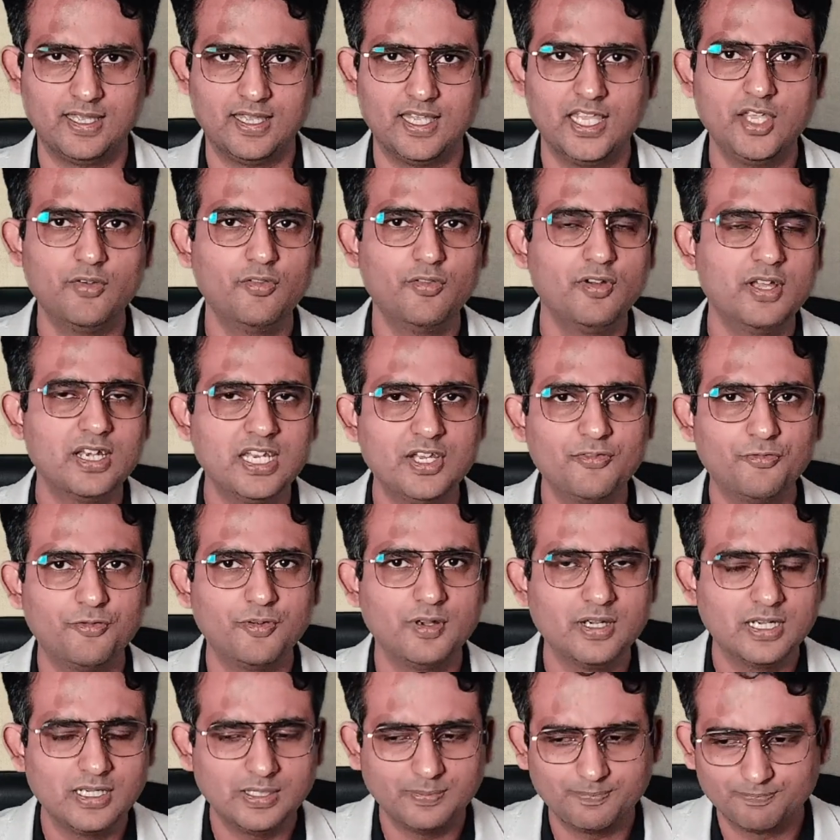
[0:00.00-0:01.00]
Even if
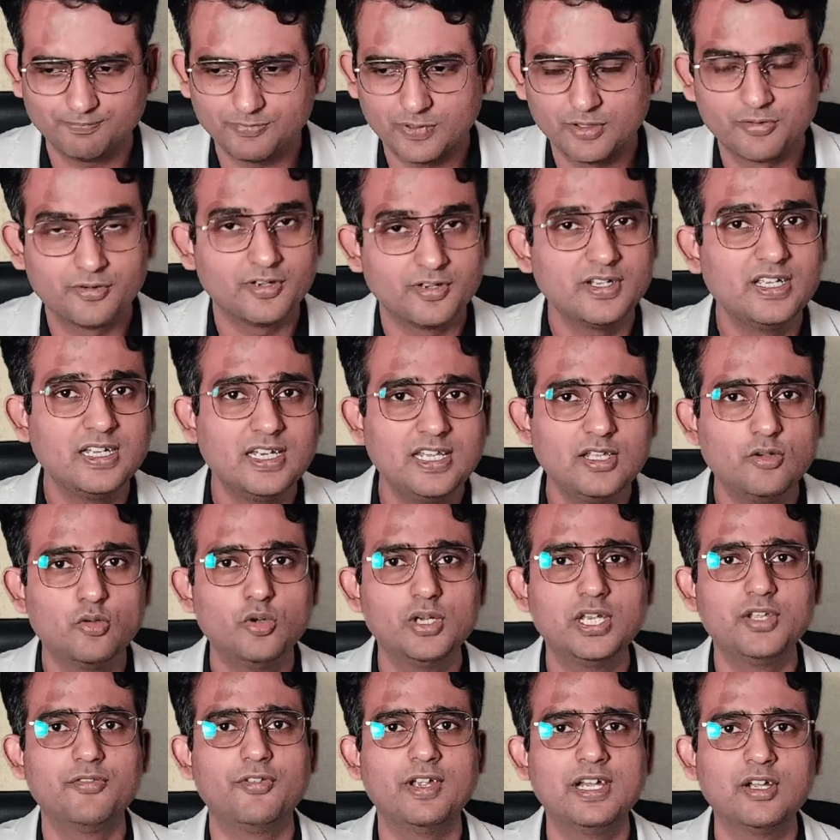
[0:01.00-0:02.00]
a really
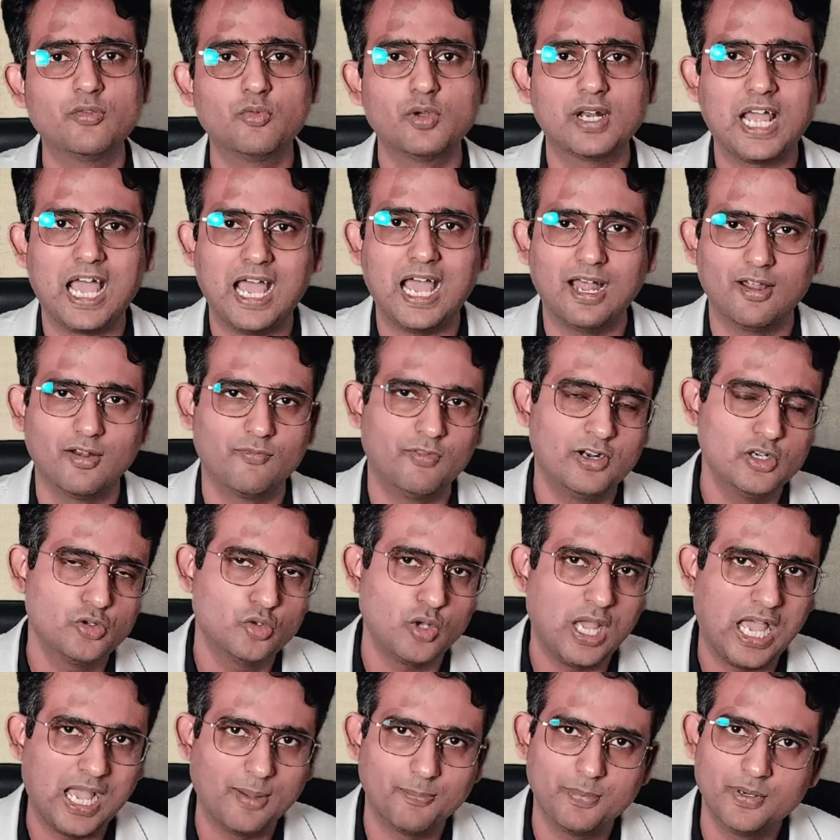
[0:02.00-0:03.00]
good event were
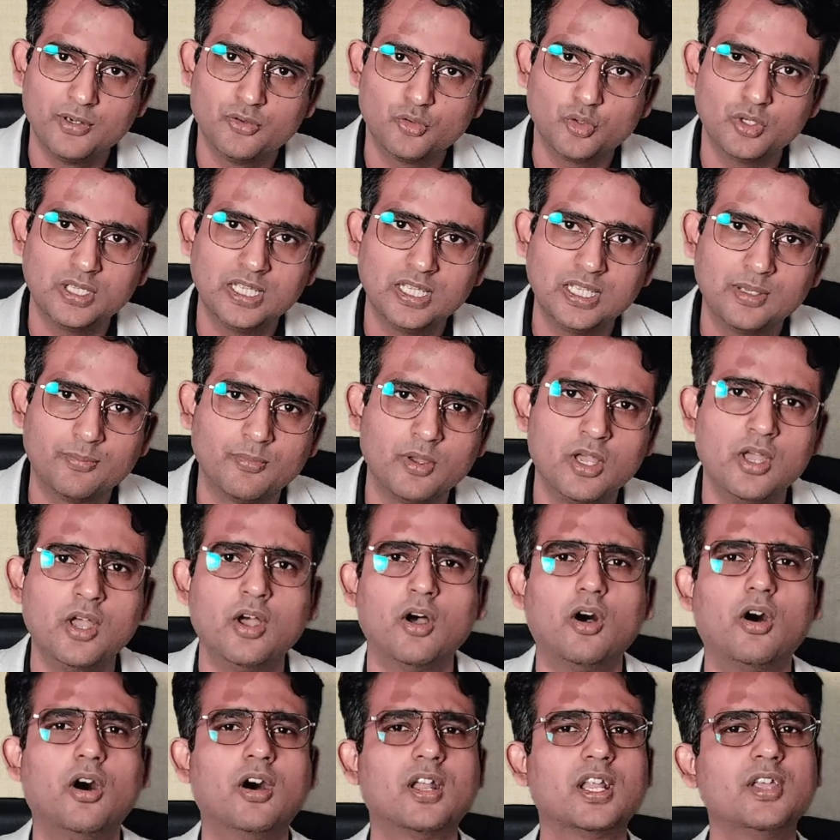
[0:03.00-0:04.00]
to happen to him,
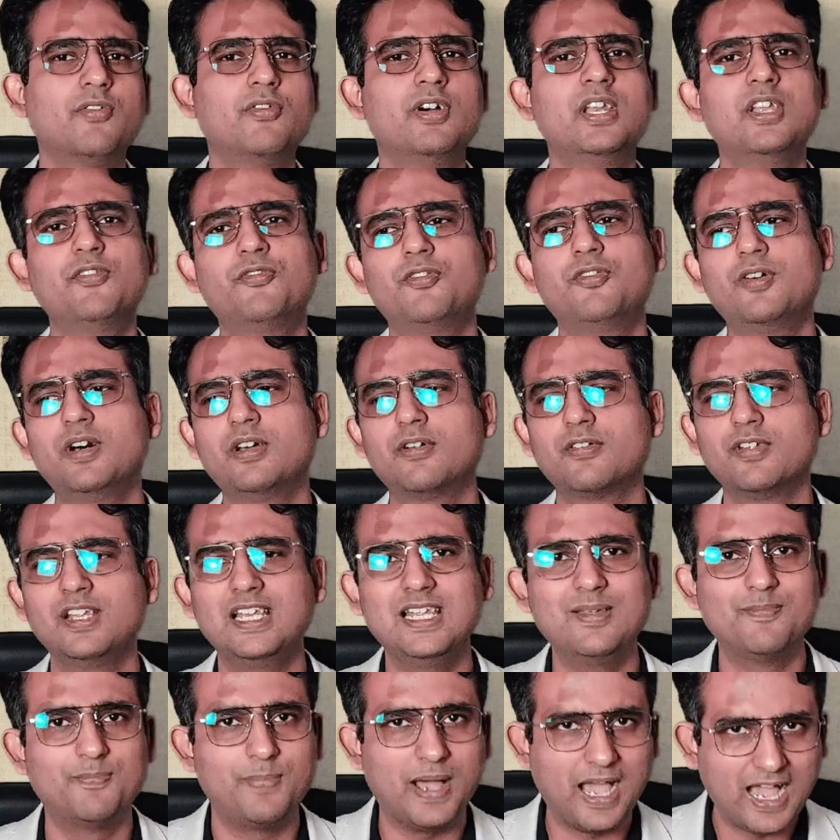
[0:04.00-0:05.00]
or even if a
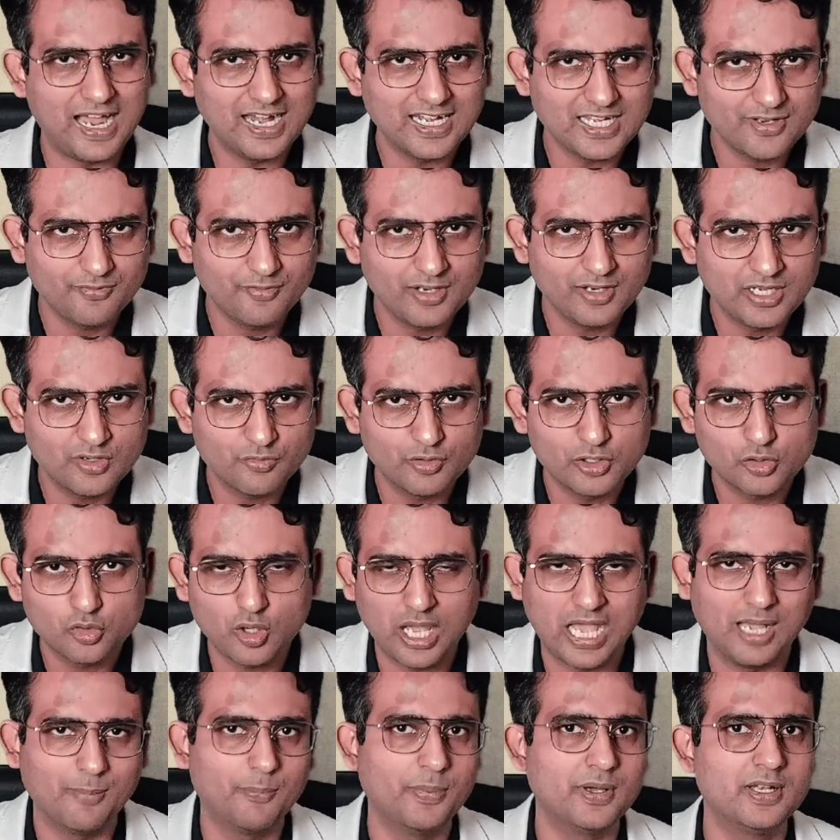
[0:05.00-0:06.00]
really bad event were to
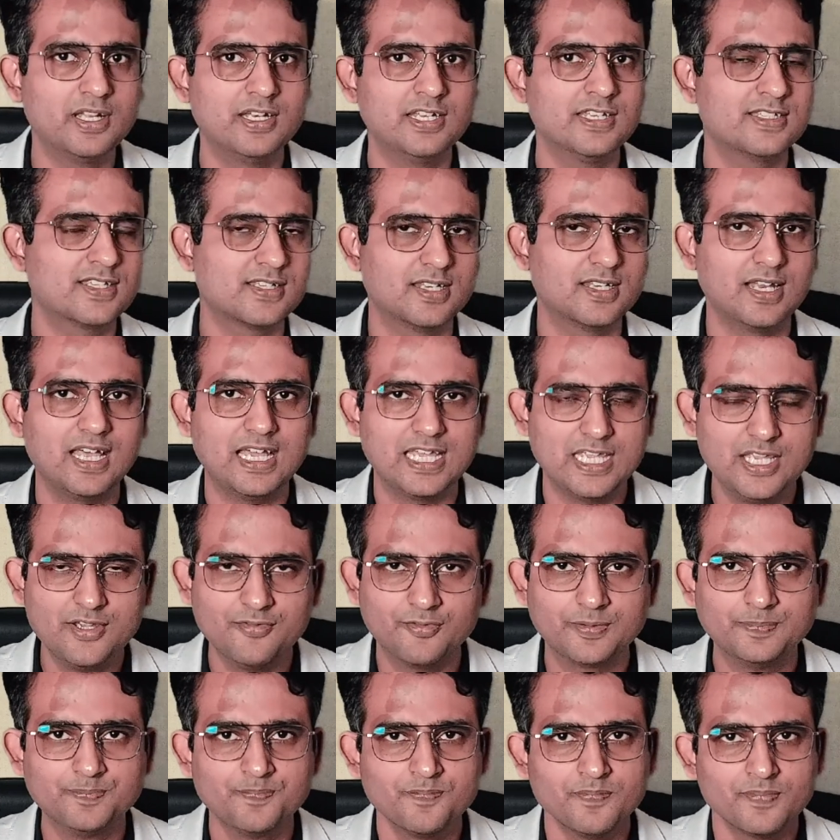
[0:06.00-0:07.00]
happen in his
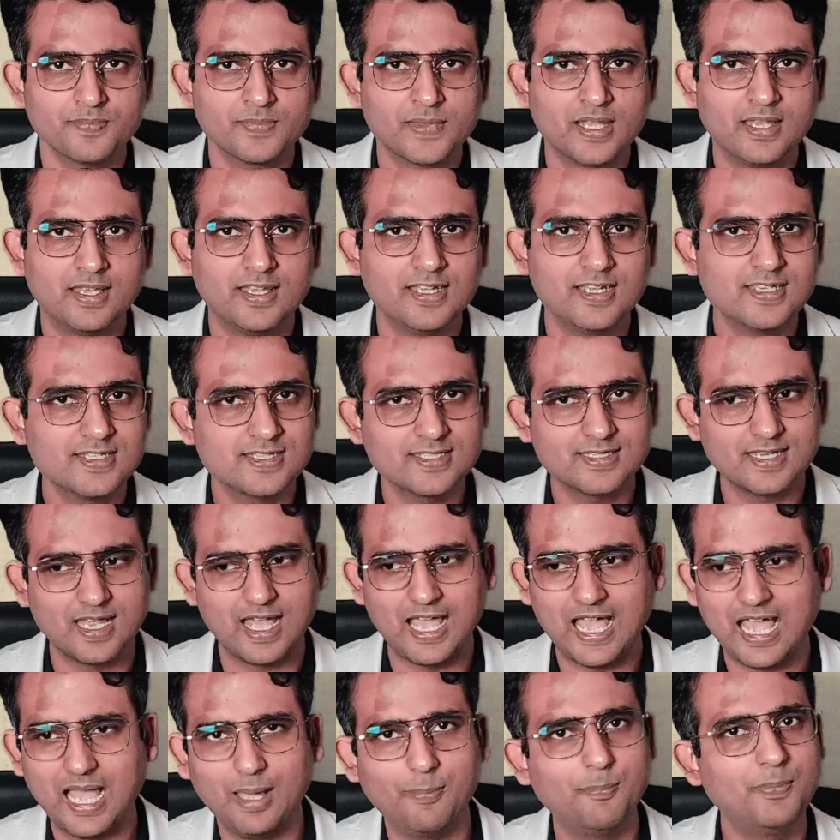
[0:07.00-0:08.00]
life, his
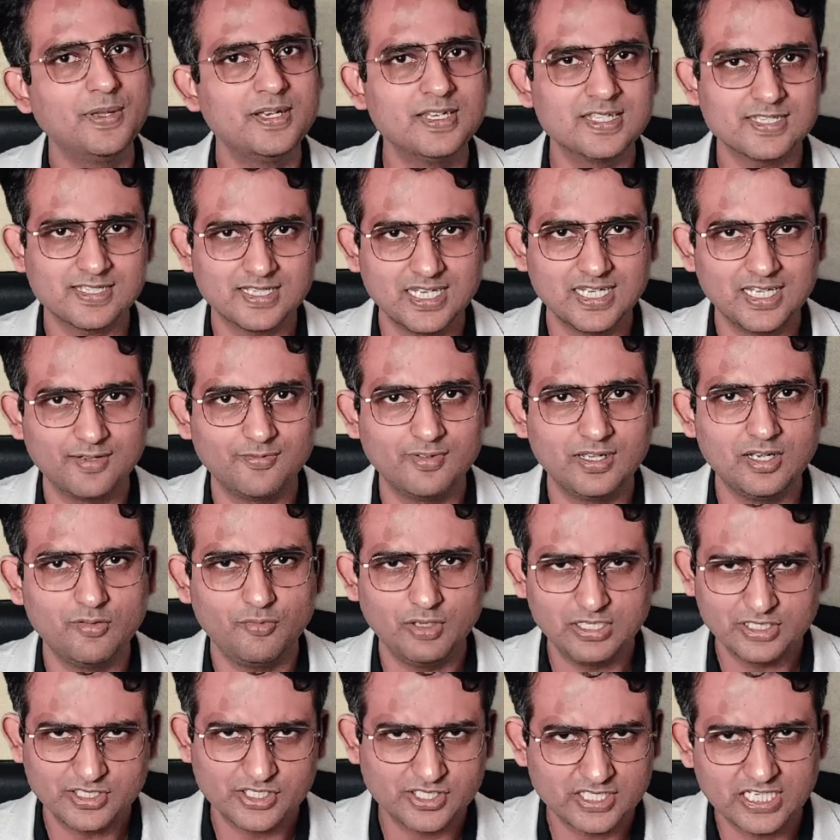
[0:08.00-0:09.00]
happiness level
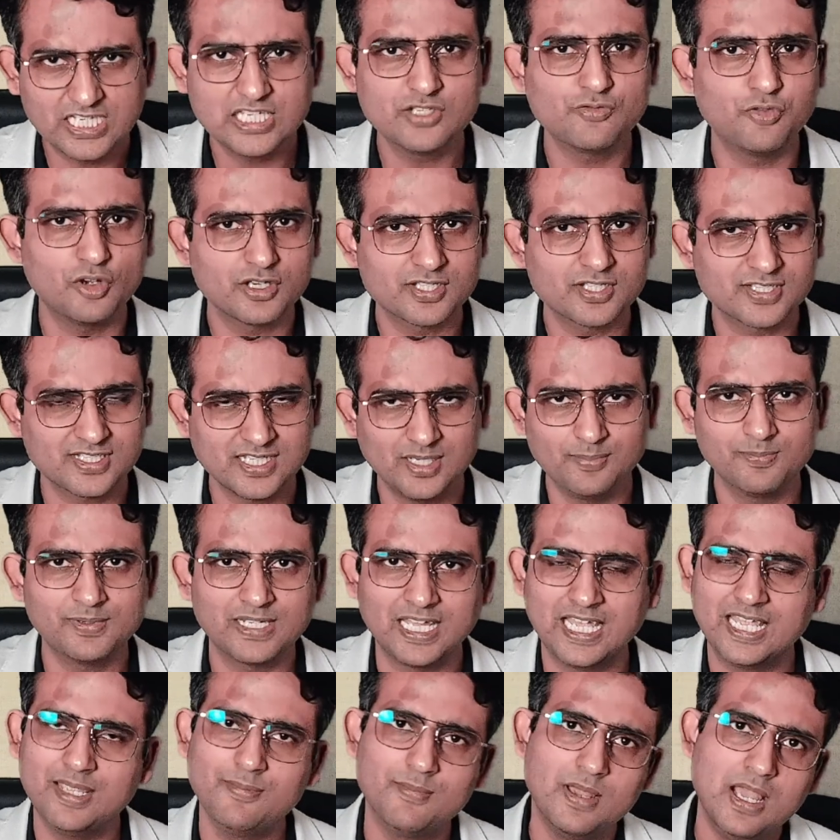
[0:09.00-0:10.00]
will change for some
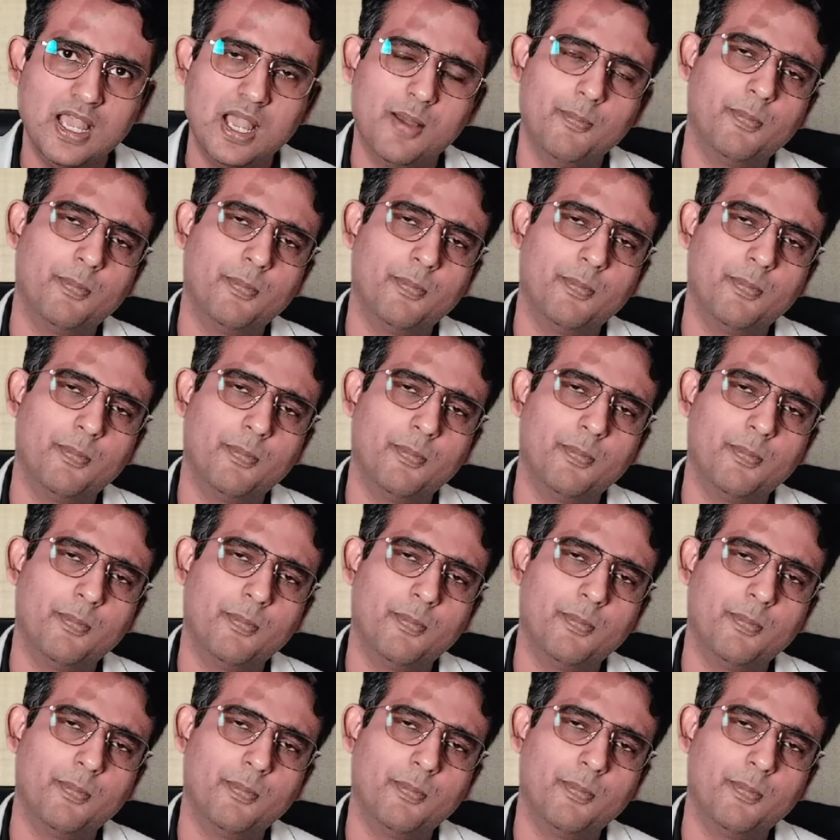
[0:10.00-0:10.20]
time,